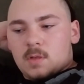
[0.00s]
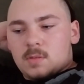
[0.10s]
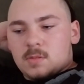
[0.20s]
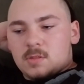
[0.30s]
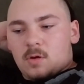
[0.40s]

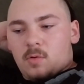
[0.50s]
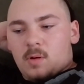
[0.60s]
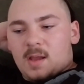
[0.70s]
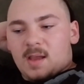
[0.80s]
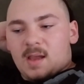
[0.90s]
So
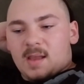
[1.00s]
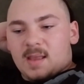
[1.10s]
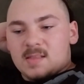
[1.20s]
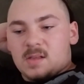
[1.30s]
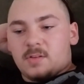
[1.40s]
I
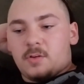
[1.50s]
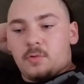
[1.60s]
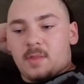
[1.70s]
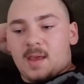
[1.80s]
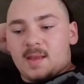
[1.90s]
guess I'll
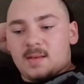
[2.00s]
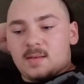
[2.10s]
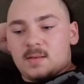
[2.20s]
do that.